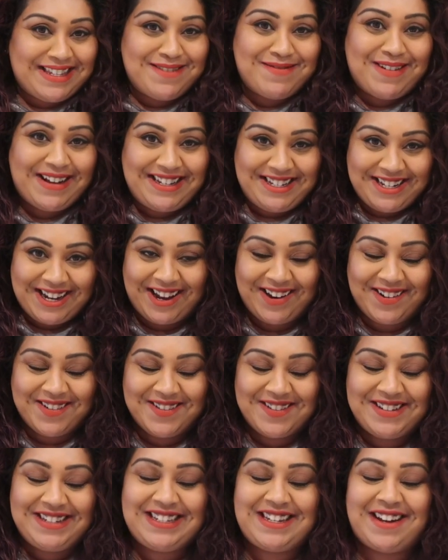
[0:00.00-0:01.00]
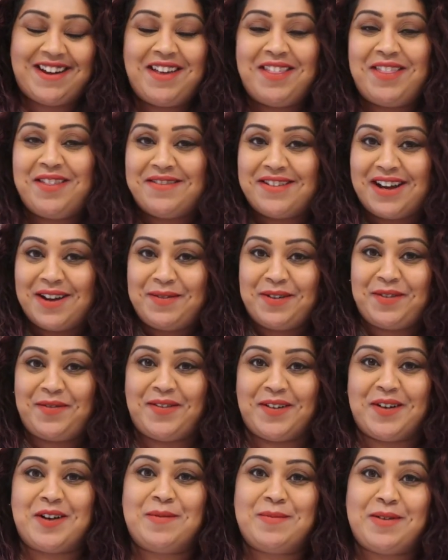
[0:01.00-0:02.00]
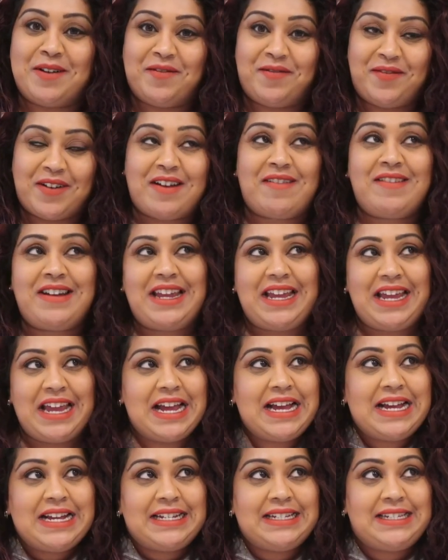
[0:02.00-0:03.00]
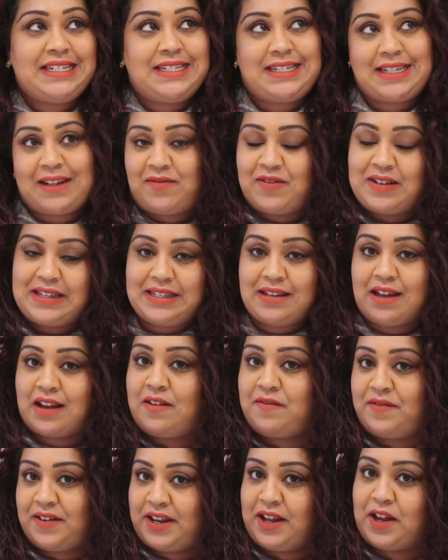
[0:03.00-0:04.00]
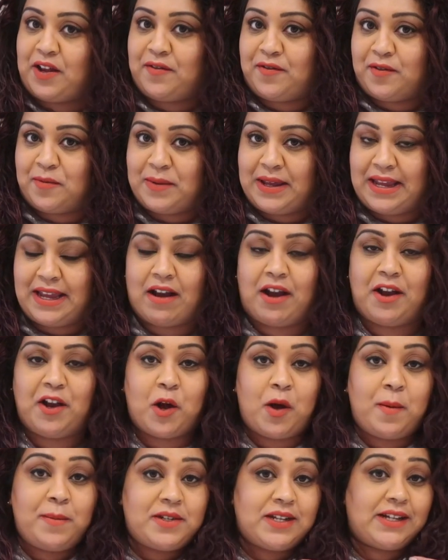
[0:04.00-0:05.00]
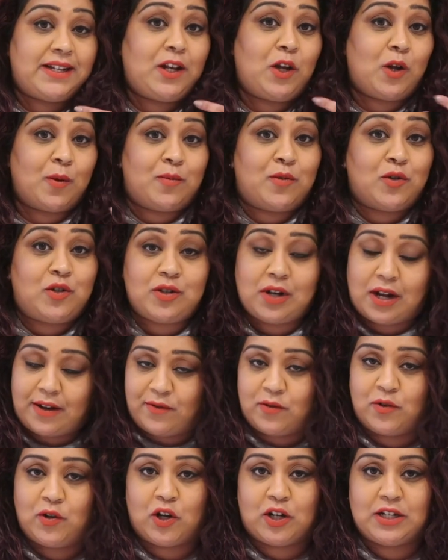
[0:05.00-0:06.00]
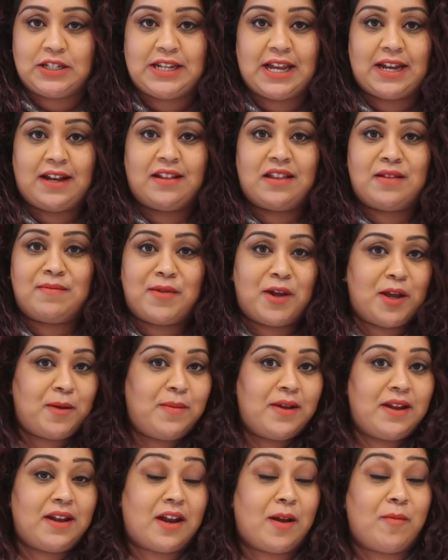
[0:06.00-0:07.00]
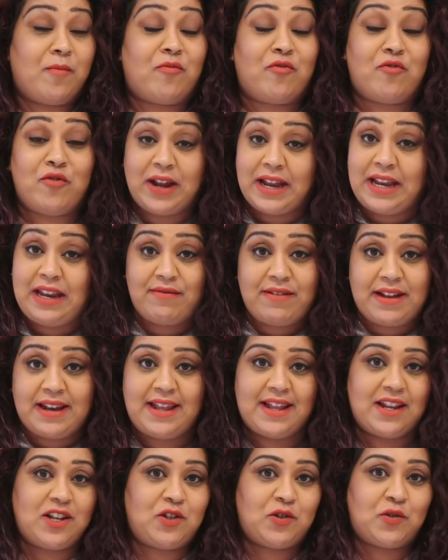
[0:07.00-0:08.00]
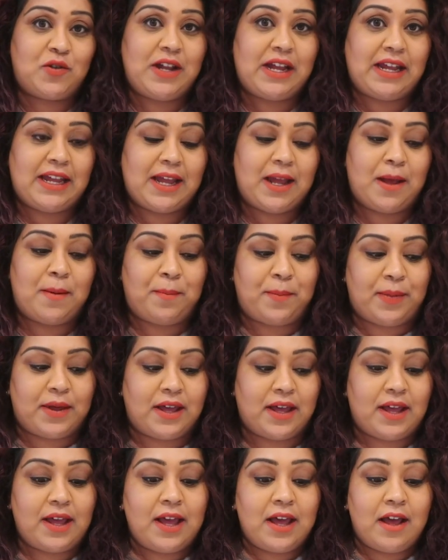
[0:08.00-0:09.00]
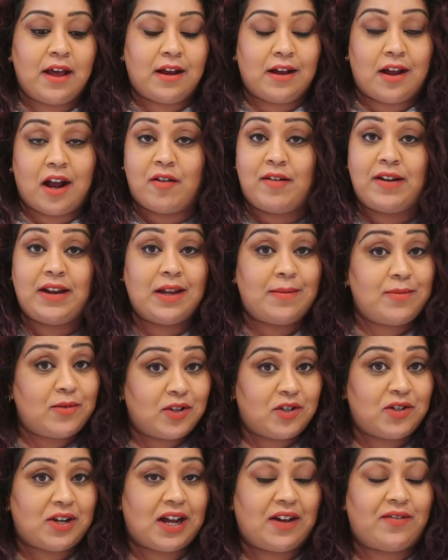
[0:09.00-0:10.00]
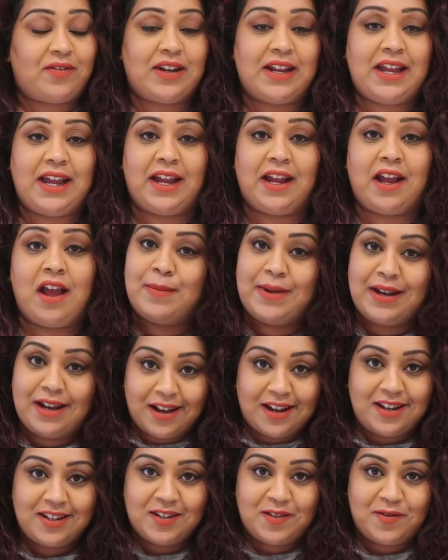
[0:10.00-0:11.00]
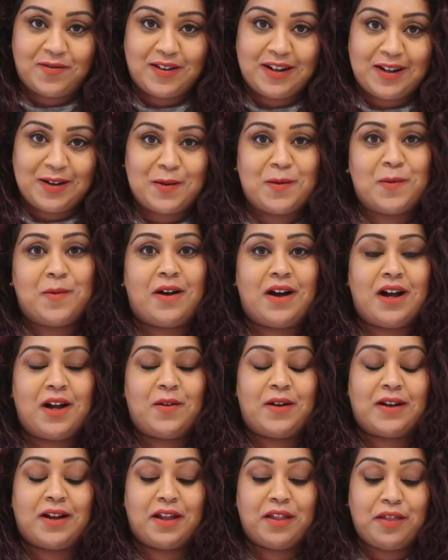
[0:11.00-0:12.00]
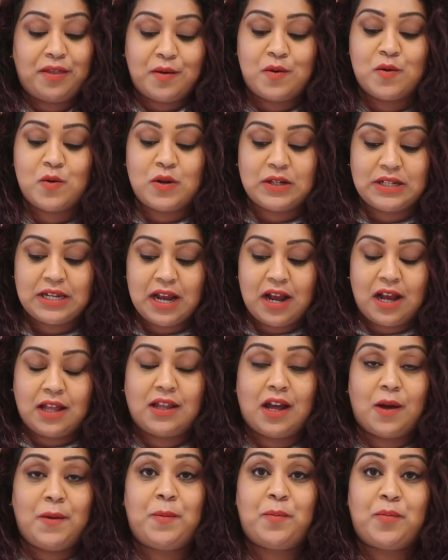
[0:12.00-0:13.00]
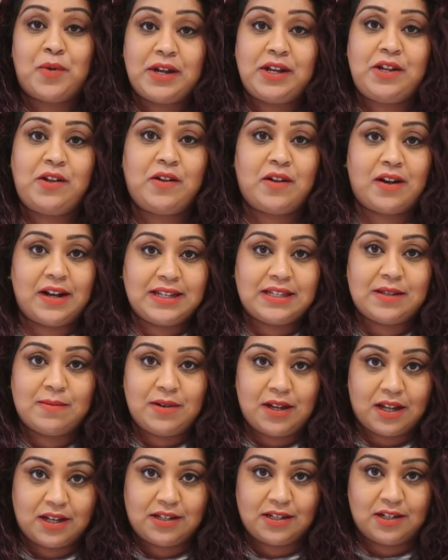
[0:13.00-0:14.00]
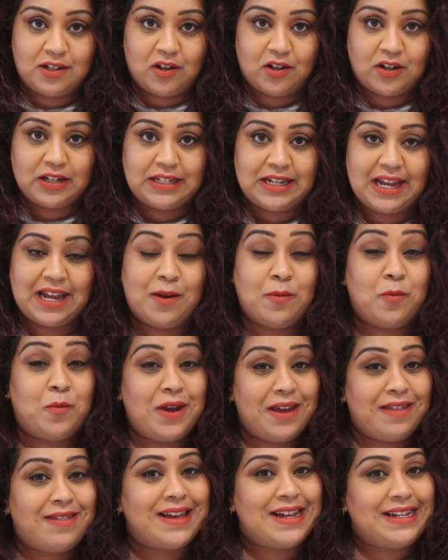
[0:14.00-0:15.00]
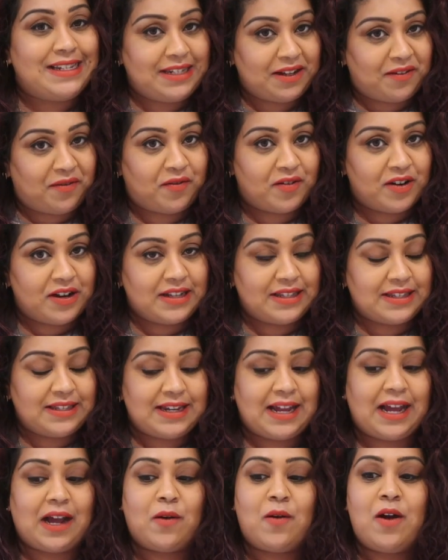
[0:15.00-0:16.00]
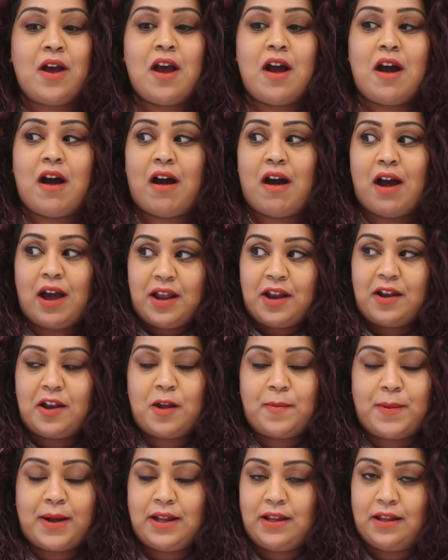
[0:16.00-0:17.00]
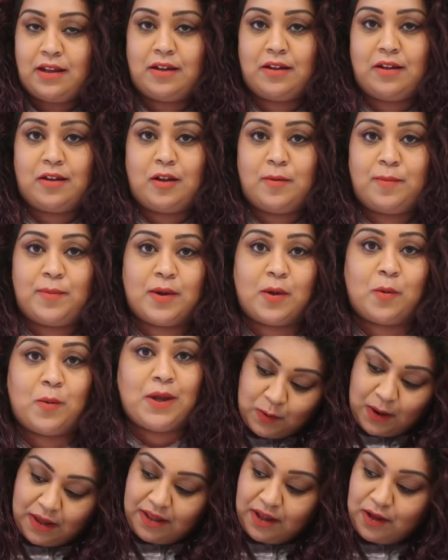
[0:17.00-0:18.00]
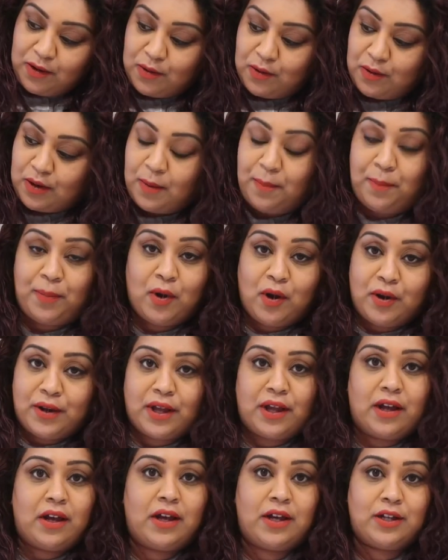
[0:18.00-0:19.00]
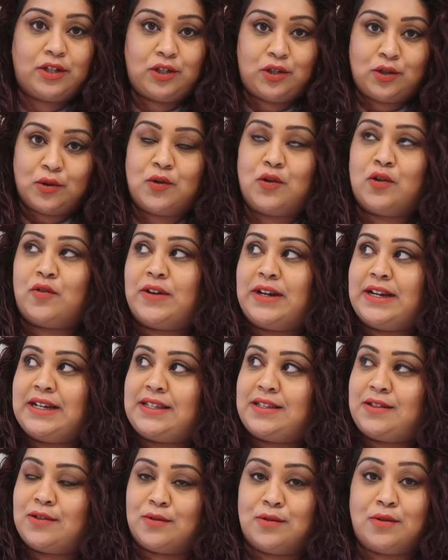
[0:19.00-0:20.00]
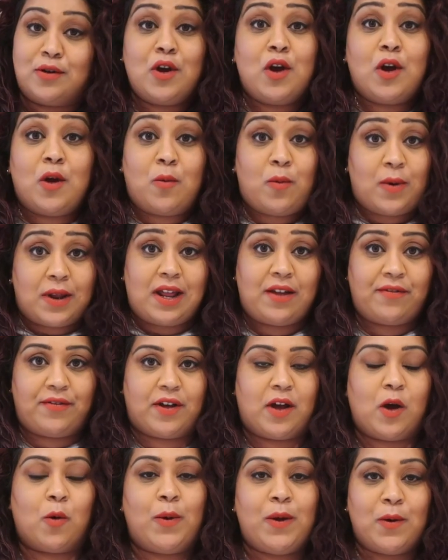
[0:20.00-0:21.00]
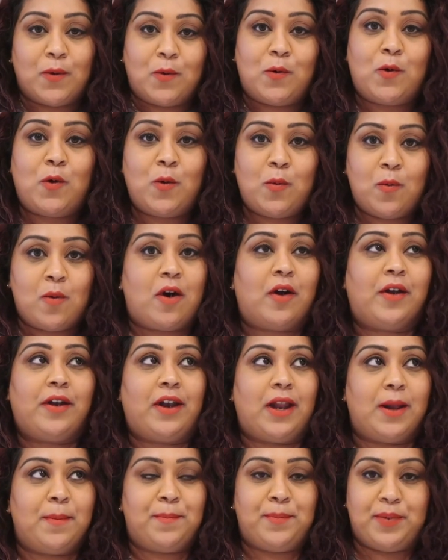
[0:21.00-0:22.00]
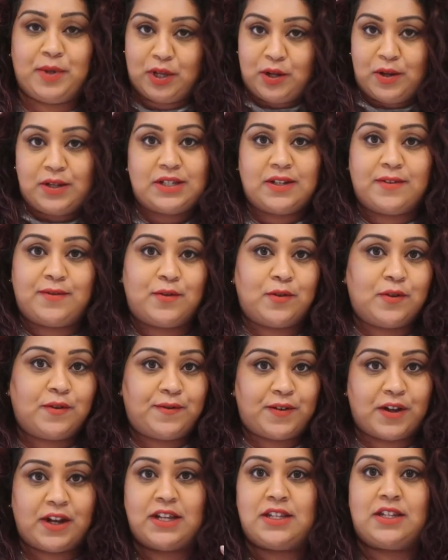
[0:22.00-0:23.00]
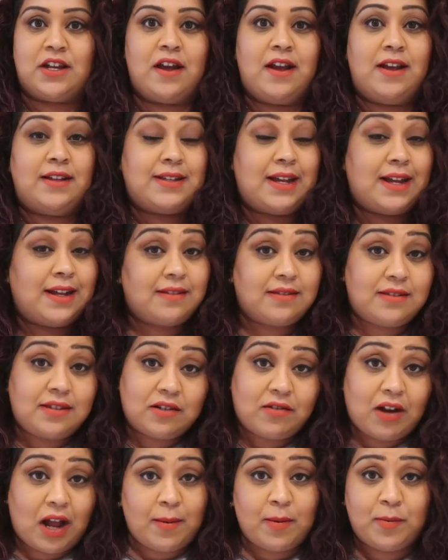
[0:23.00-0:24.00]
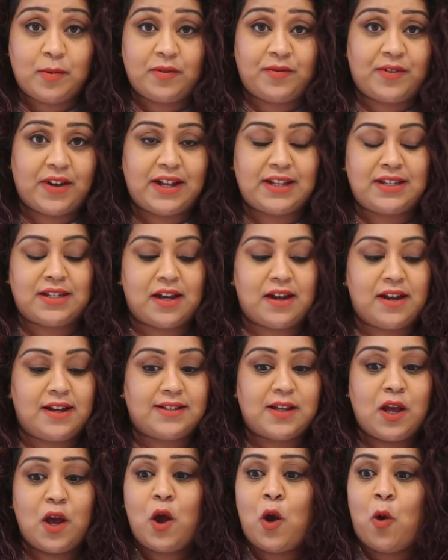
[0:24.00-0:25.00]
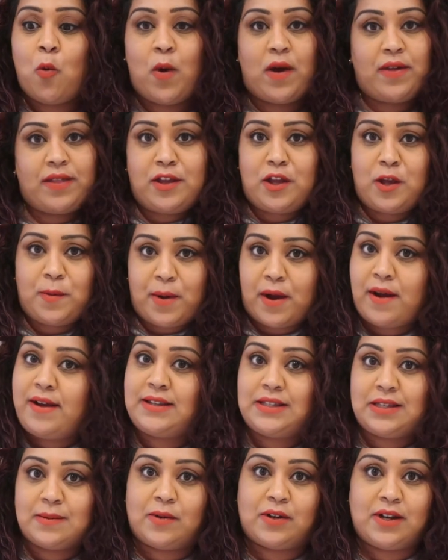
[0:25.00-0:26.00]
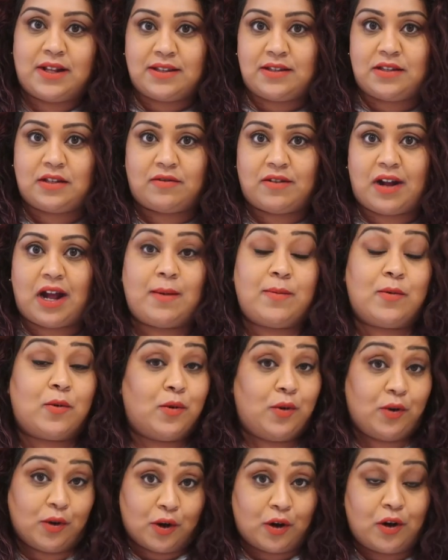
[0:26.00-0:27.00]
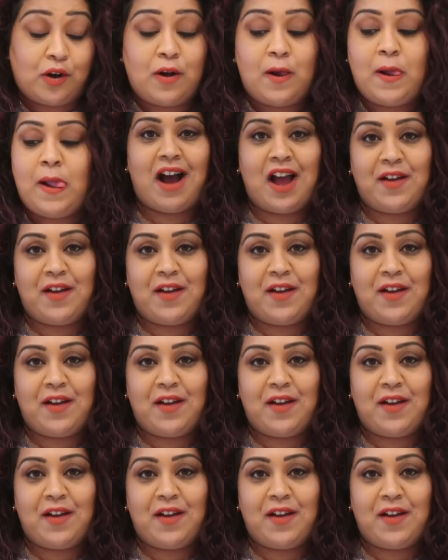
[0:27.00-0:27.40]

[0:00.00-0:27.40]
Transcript: to my channel. Today I thought I would film a very different sort of video for me. I know I'm doing a lot more travel content at the moment and I'm really, really enjoying it, but currently I'm not traveling. I'm in London for a little while and I thought that I would bring you guys some London content with a difference. Now, I don't know about you, but whether you're a blogger, a tourist or whatever, we all want like beautiful photos, Instagrammable photos, whether you post them on Instagram or not.